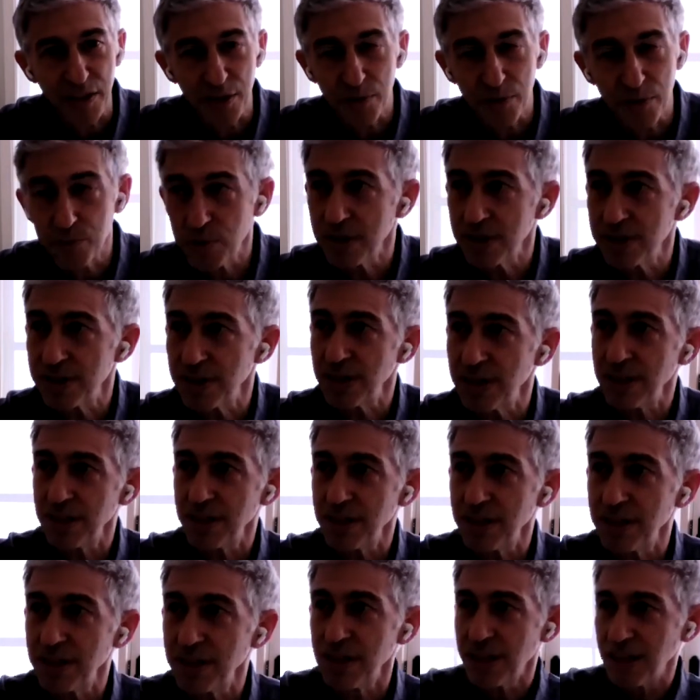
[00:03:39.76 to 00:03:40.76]
and the
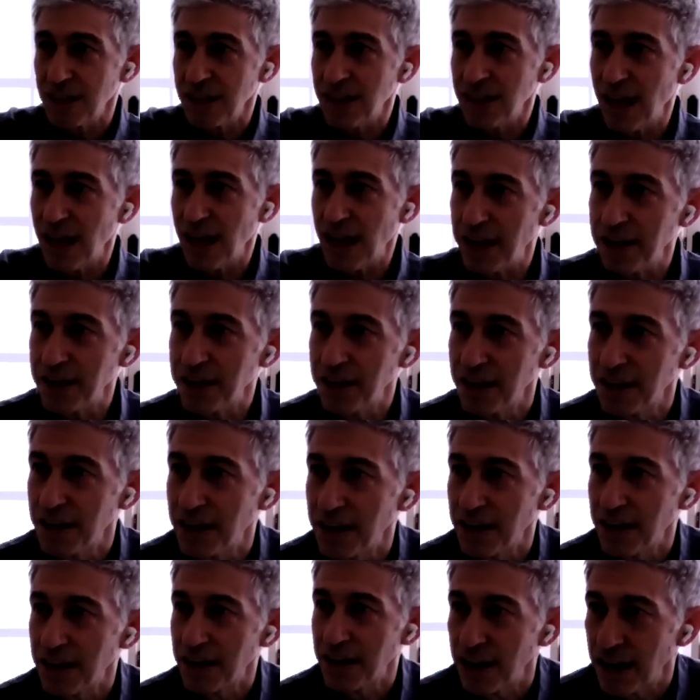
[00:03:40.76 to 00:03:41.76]
reason that
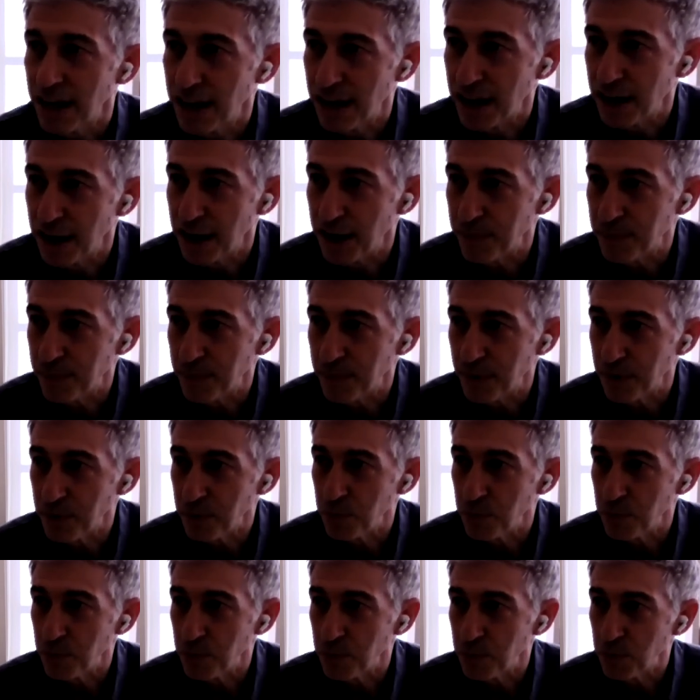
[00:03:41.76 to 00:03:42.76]
um,
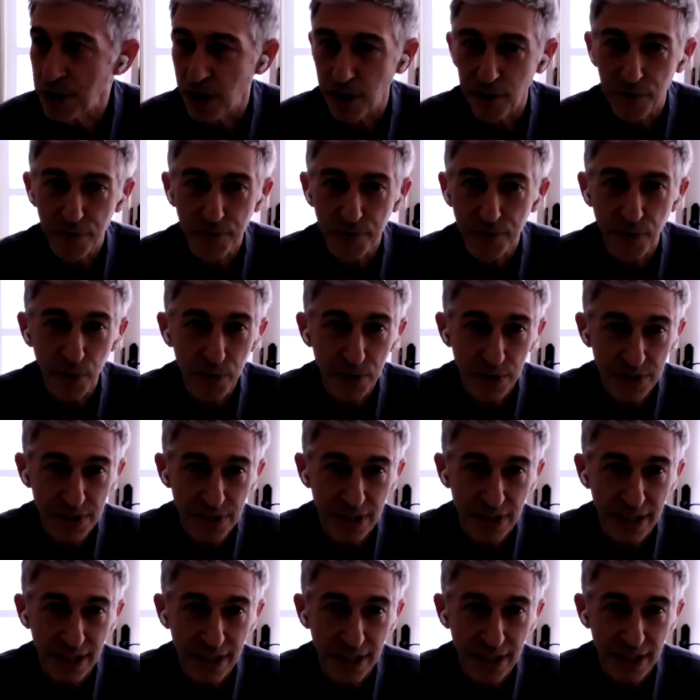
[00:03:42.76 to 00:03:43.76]
we are
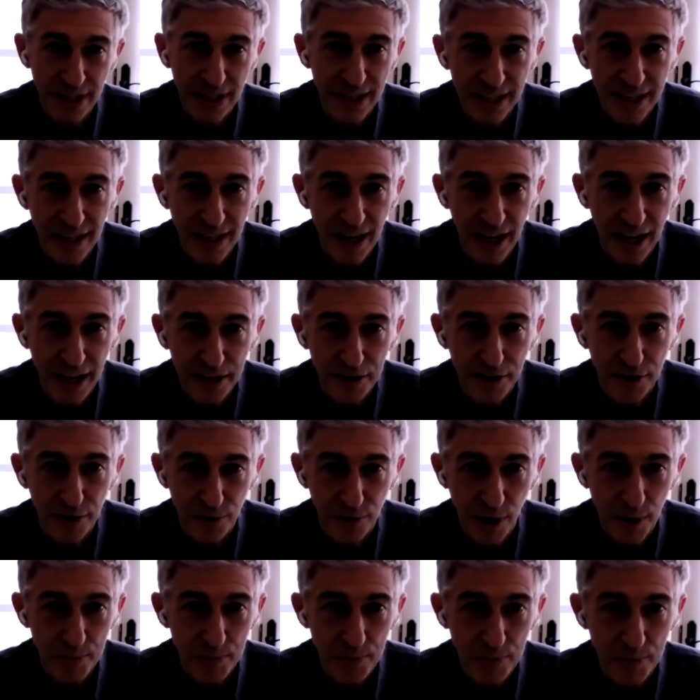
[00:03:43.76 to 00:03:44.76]
focusing in on
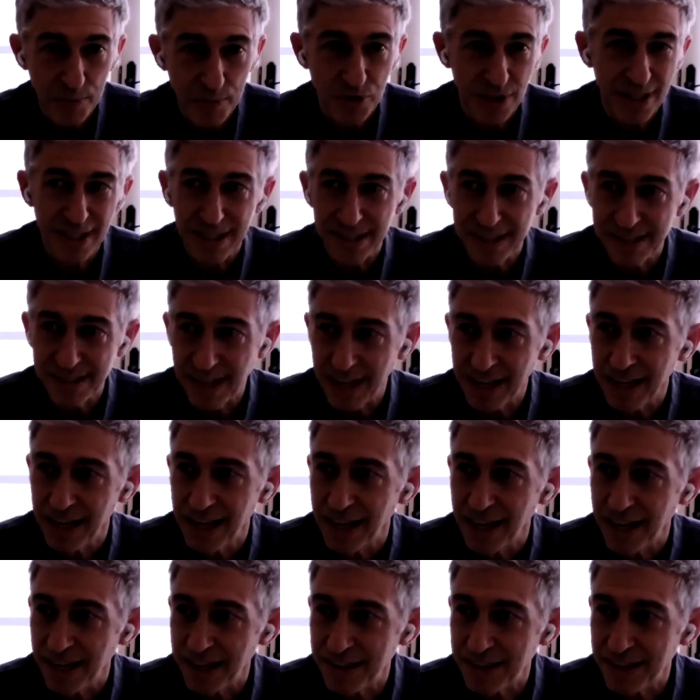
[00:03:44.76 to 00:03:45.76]
corruption is
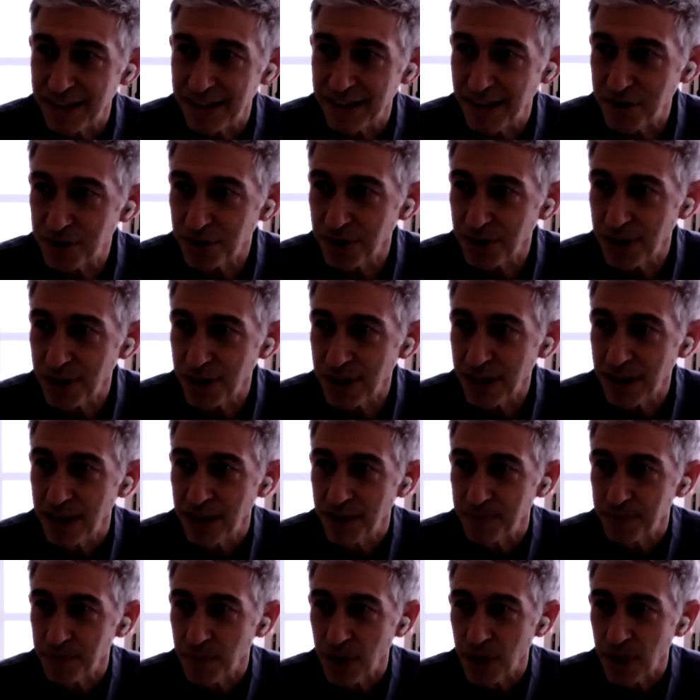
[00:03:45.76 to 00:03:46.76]
that
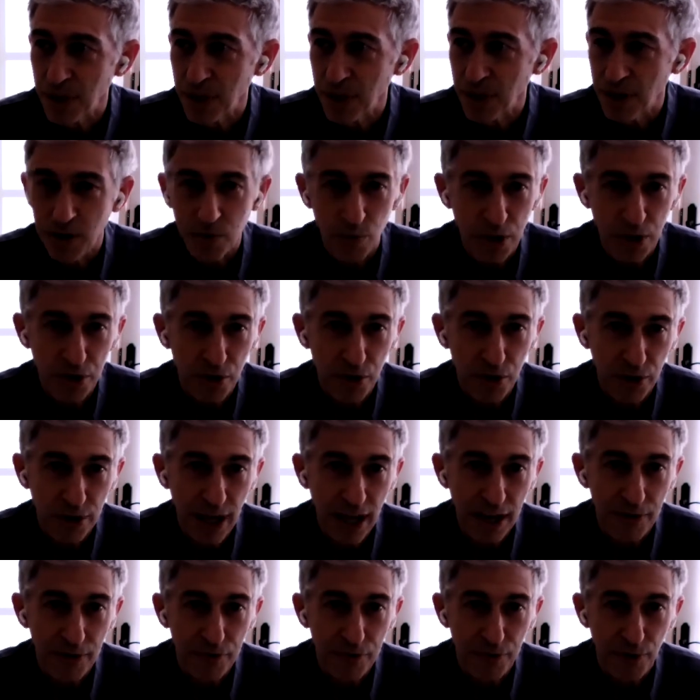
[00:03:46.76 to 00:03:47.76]
essentially whether you
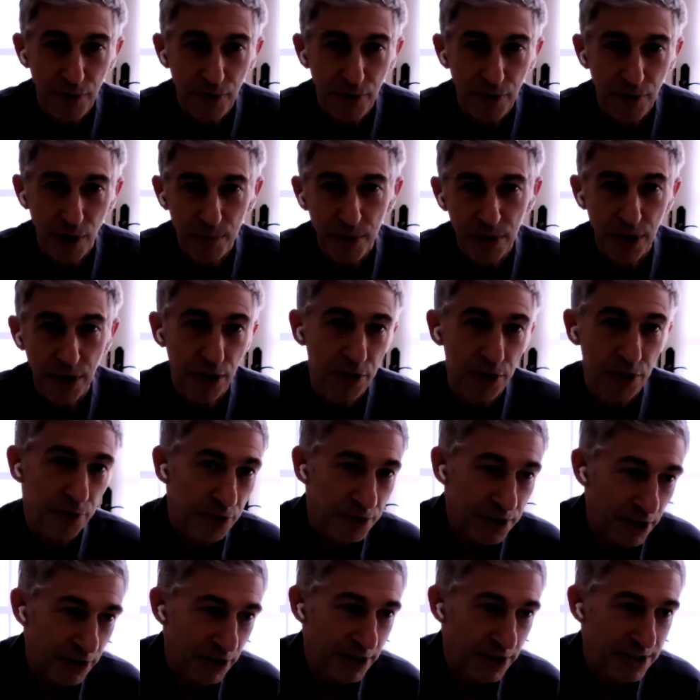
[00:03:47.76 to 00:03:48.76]
look at it from the
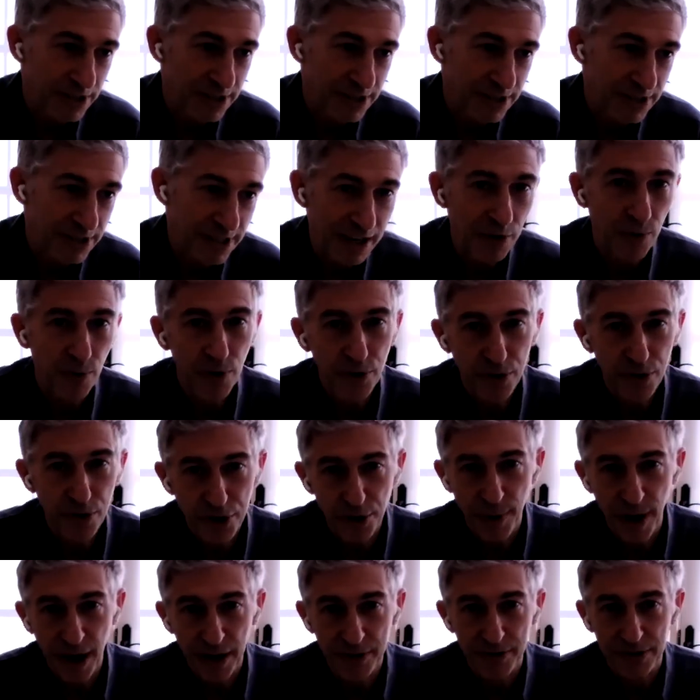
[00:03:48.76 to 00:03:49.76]
authoritarian side or the
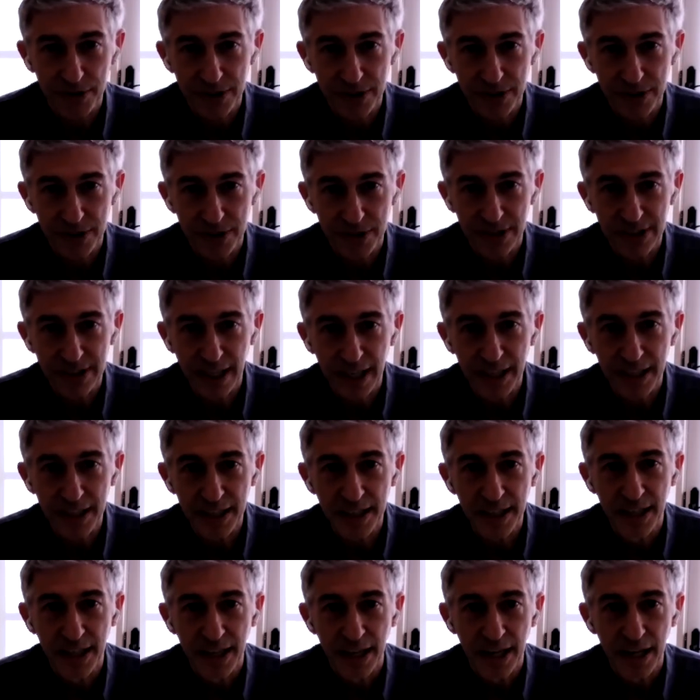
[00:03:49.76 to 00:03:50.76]
democracy
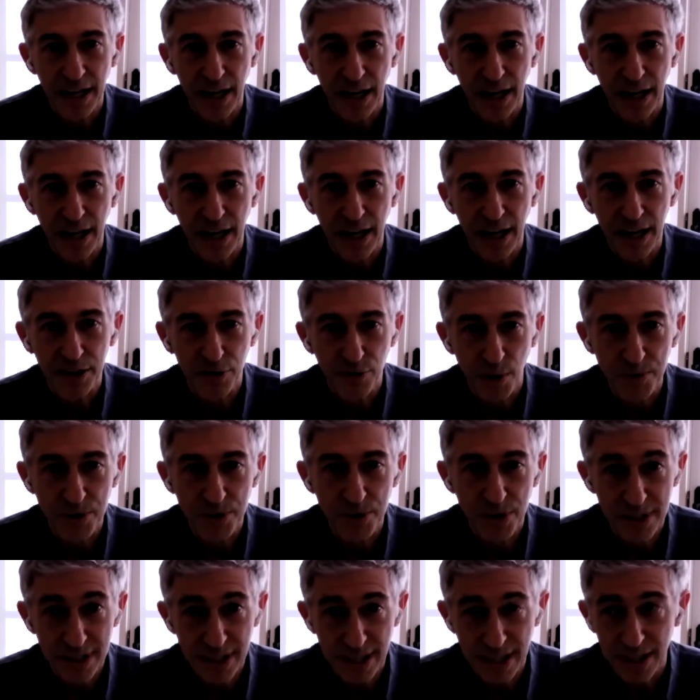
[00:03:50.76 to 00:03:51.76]
side, uh,
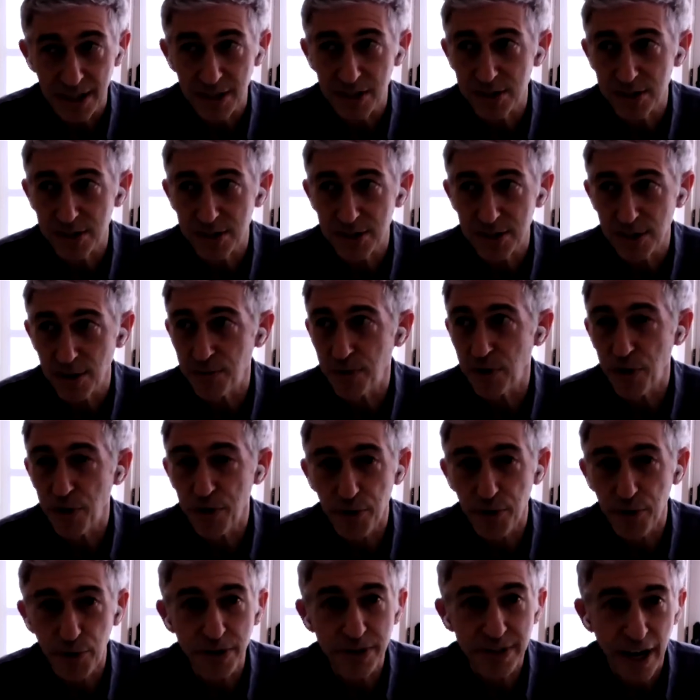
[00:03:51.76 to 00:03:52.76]
corruption is key. So for
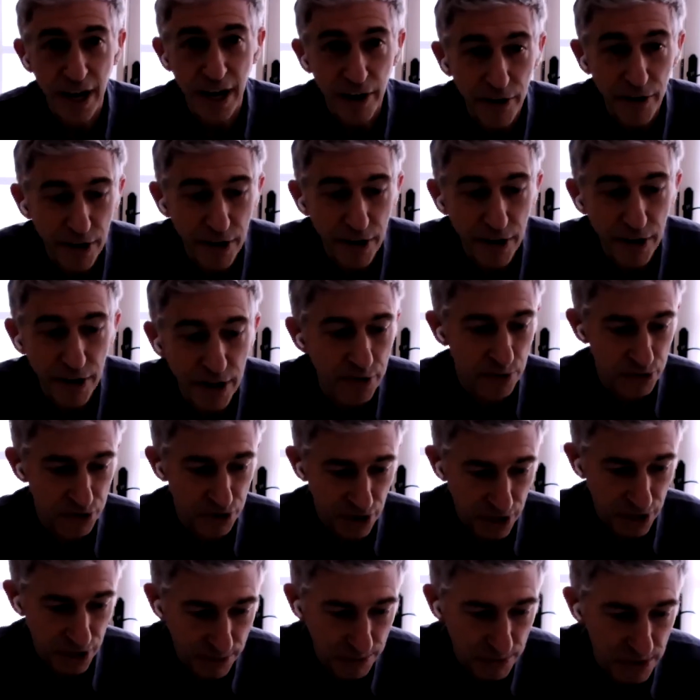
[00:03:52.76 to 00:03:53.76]
authoritarian
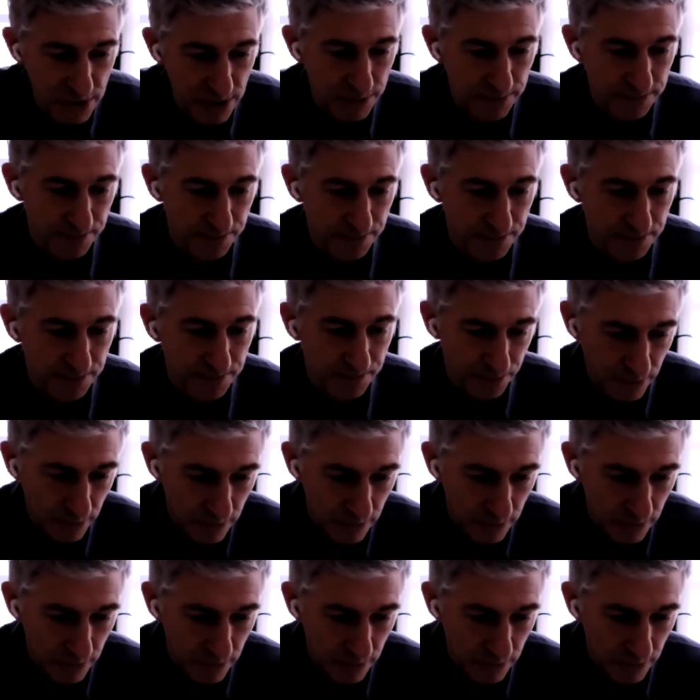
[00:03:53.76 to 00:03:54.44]
regimes,